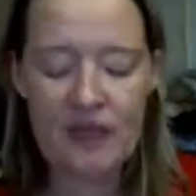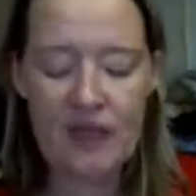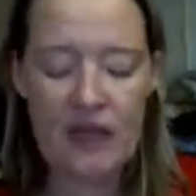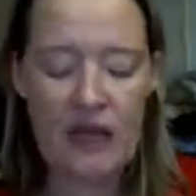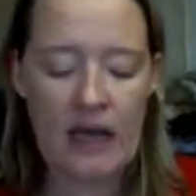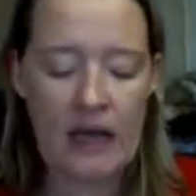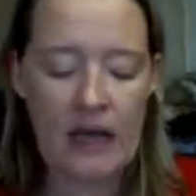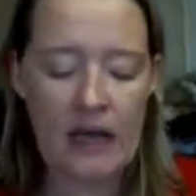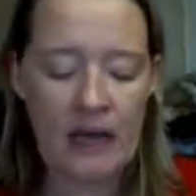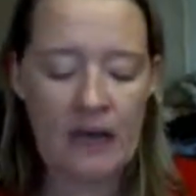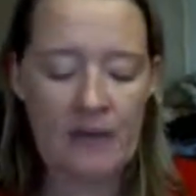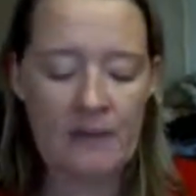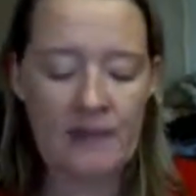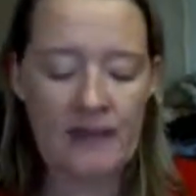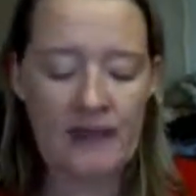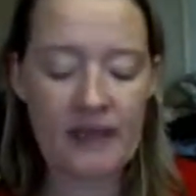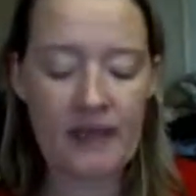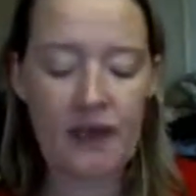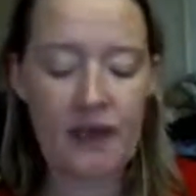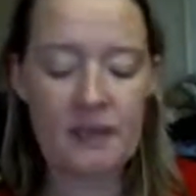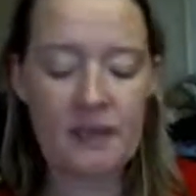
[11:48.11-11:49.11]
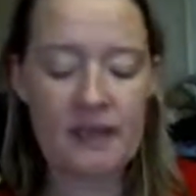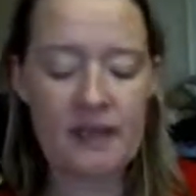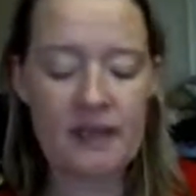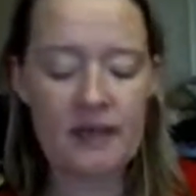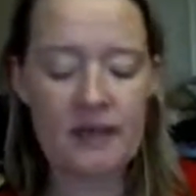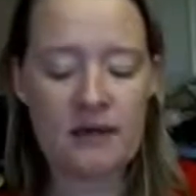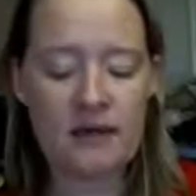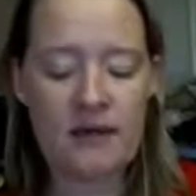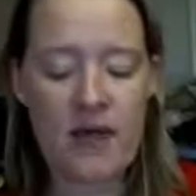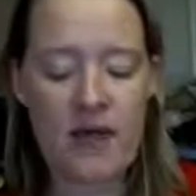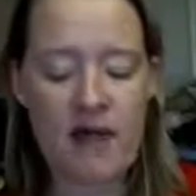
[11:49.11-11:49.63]
They come
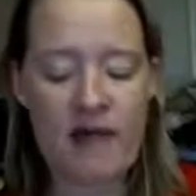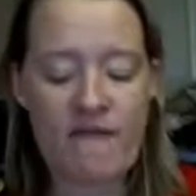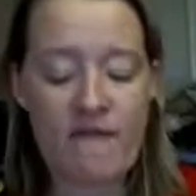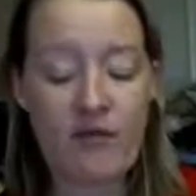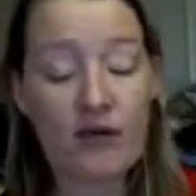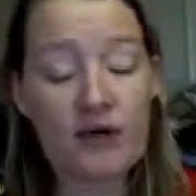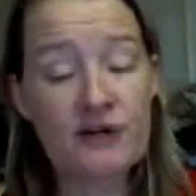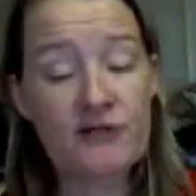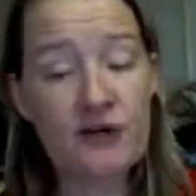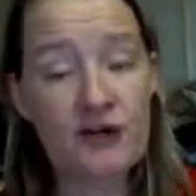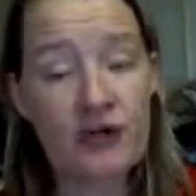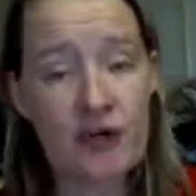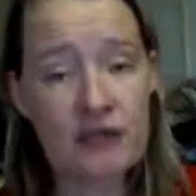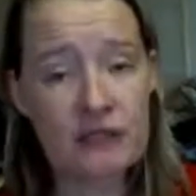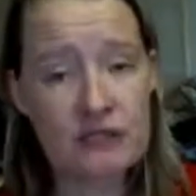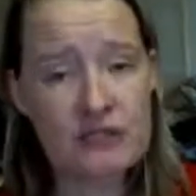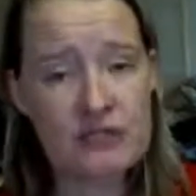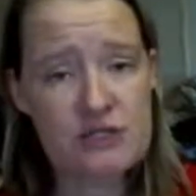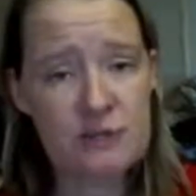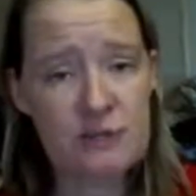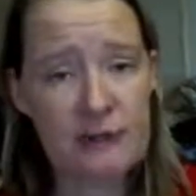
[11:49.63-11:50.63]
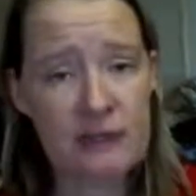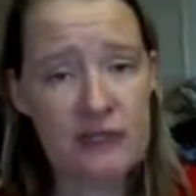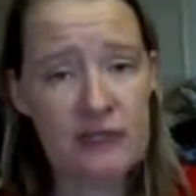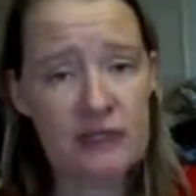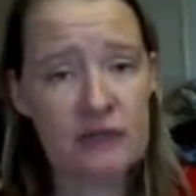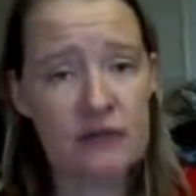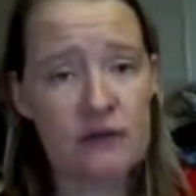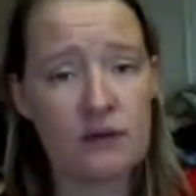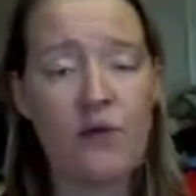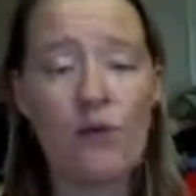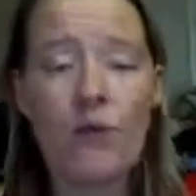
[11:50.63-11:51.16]
in 4 different colors:
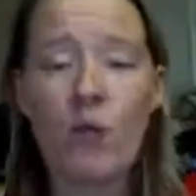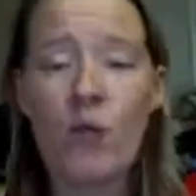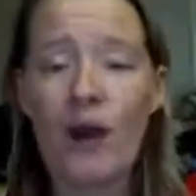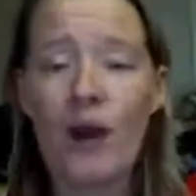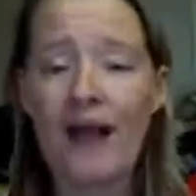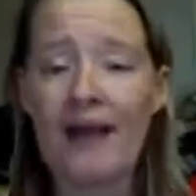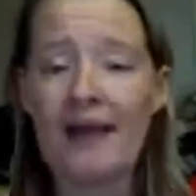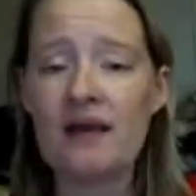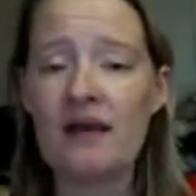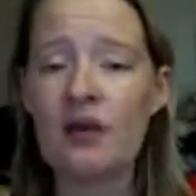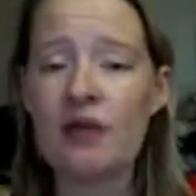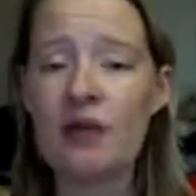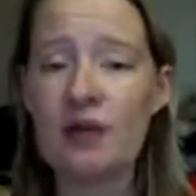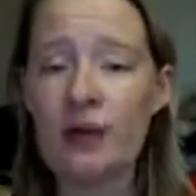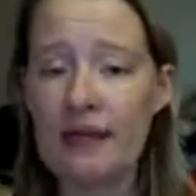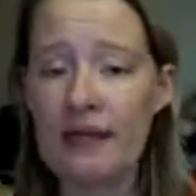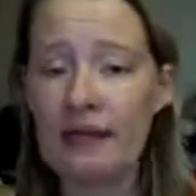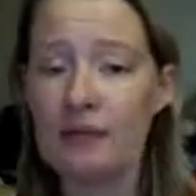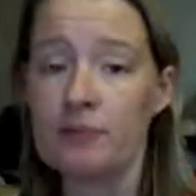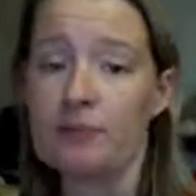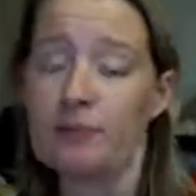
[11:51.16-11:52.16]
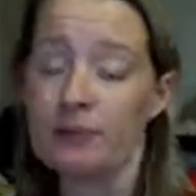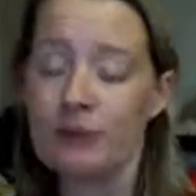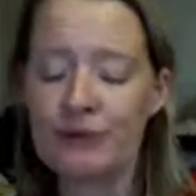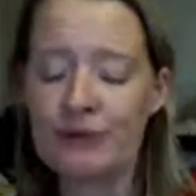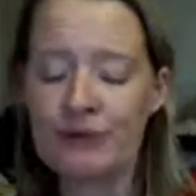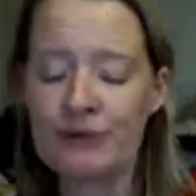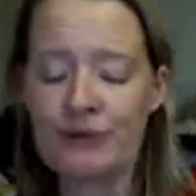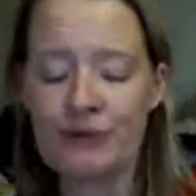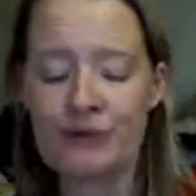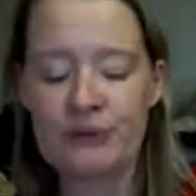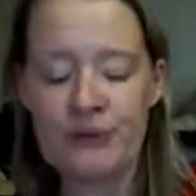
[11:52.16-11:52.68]
pink, white, green, and
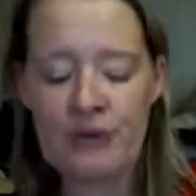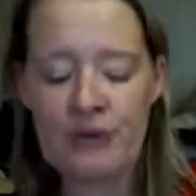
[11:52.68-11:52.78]
blue.